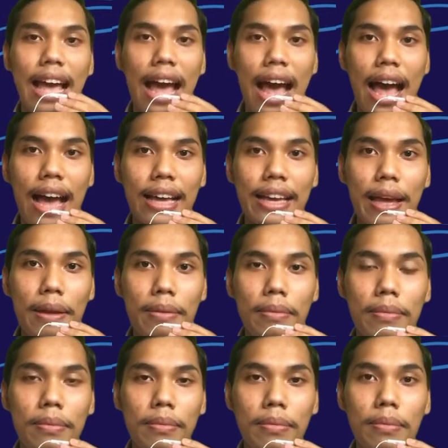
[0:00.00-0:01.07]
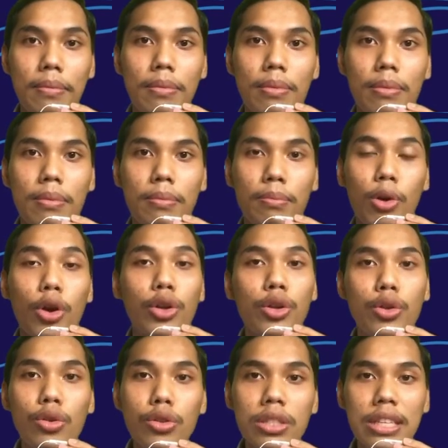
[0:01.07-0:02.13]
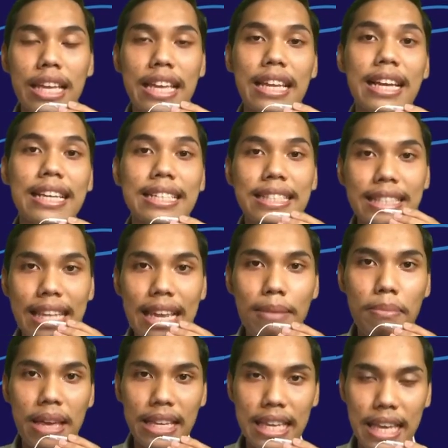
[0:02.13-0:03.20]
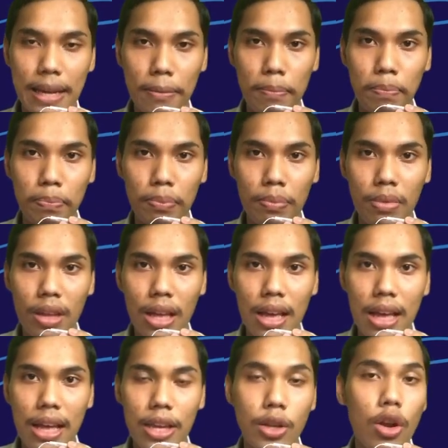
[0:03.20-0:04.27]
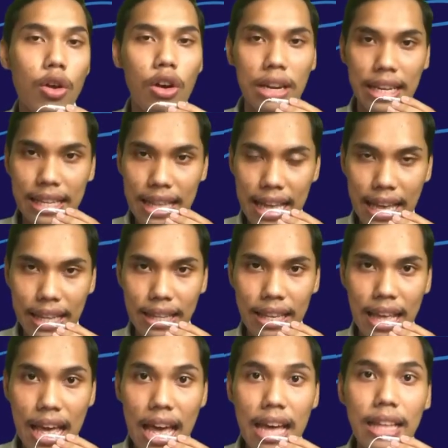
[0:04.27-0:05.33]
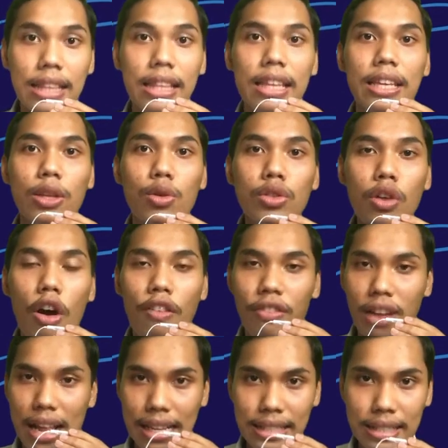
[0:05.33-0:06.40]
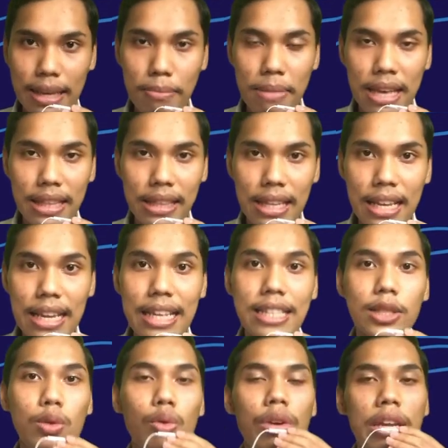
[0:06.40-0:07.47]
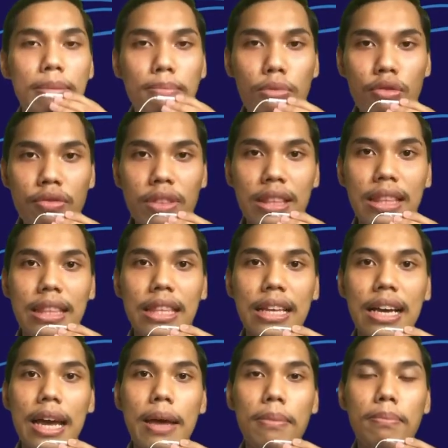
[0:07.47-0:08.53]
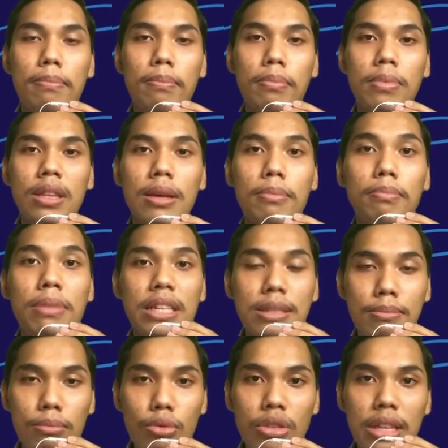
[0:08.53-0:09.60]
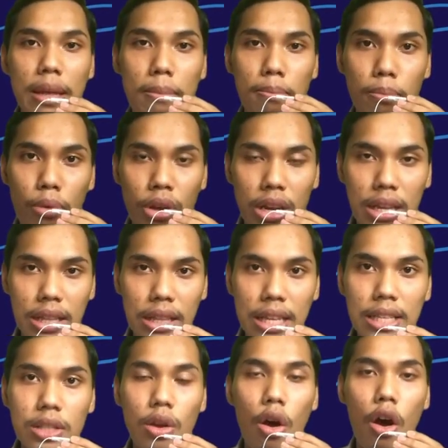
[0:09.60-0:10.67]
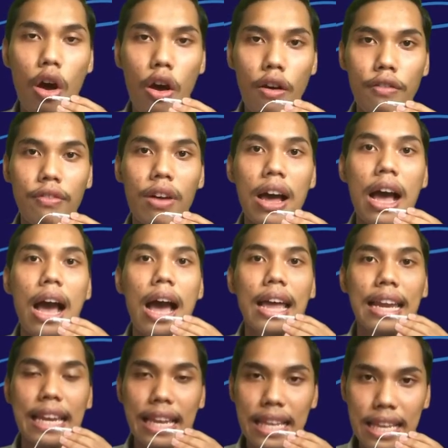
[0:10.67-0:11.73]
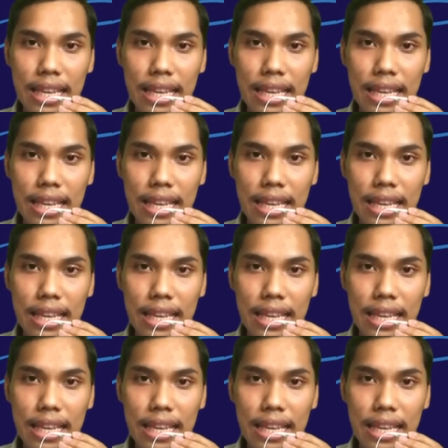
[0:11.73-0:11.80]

can produce in a steel making. Not only that, the use of calcium metal is to remove the bismuth impurities of lead,